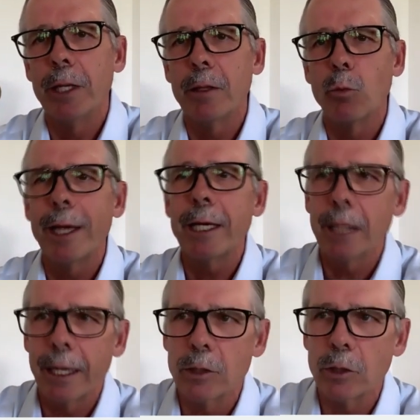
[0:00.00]
the
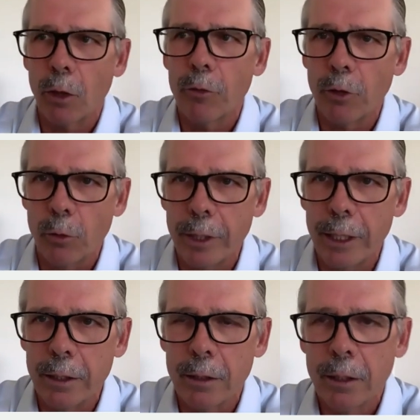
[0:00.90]
regulators also
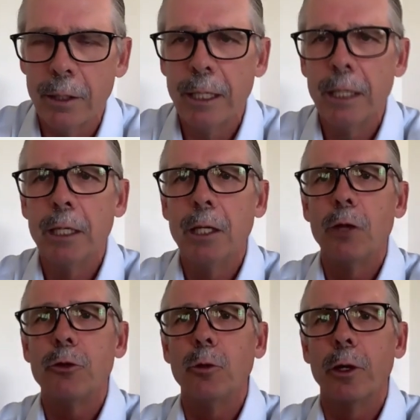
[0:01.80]
need
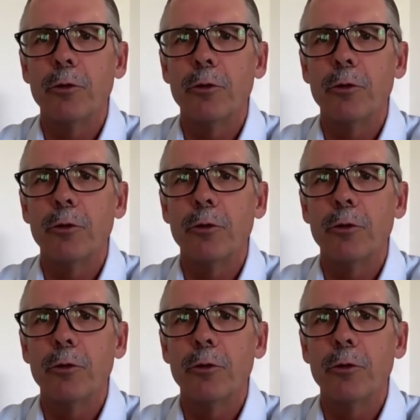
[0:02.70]
to